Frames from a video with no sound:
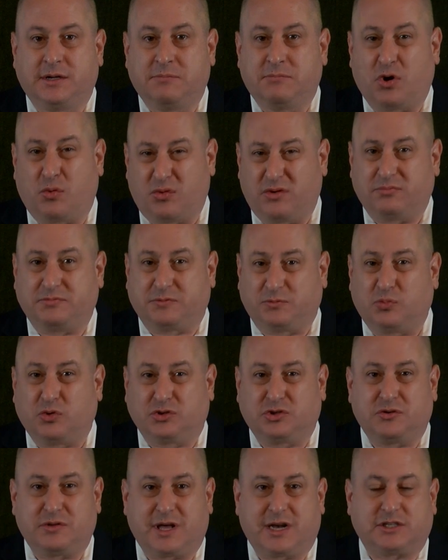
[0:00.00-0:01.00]
But we'll
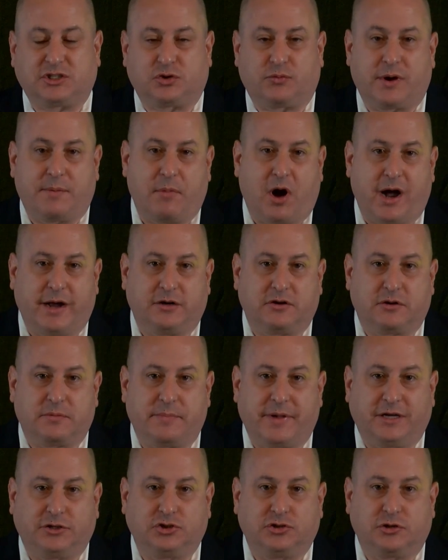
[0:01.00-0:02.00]
do that as a reminder to
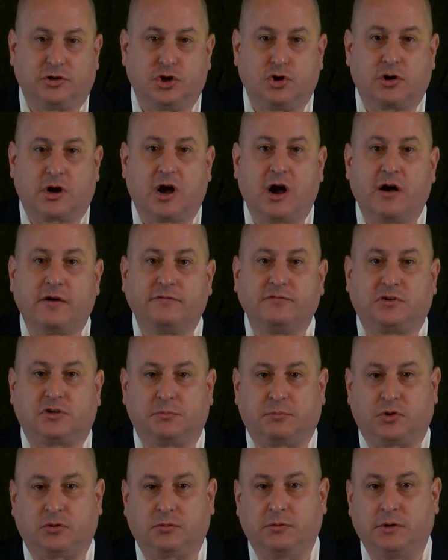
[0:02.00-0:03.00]
make sure you're
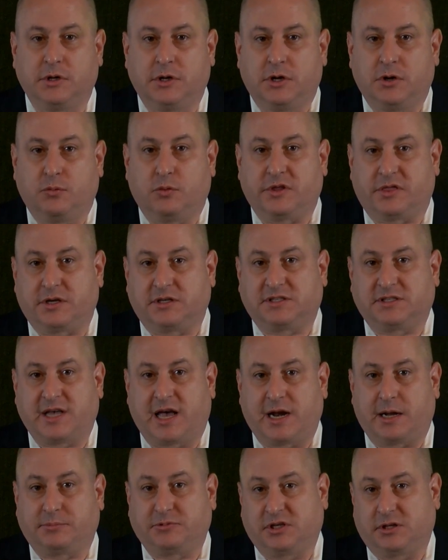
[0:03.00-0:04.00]
comfortable with the
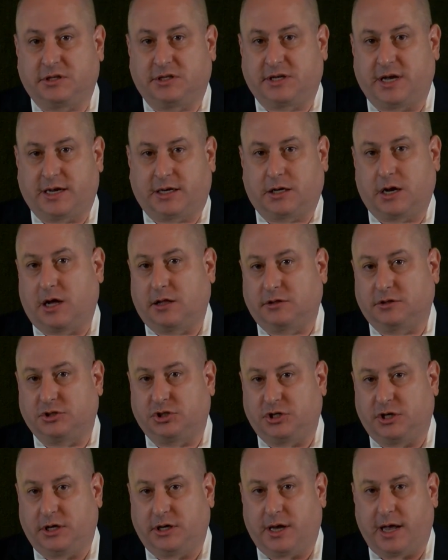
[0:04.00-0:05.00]
setup to the
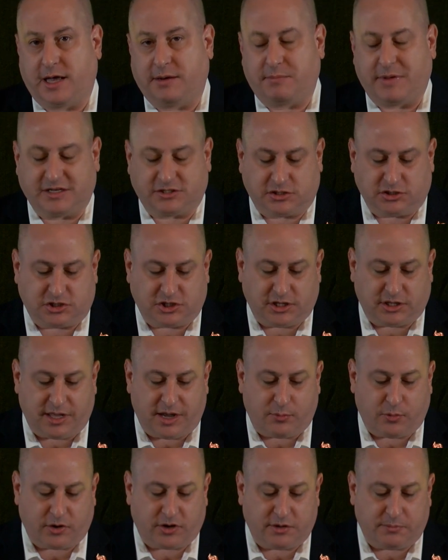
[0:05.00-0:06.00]
technology and messaging
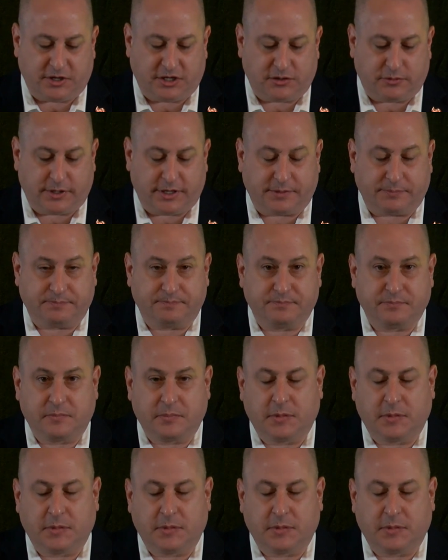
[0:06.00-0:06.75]
that we're going to be doing.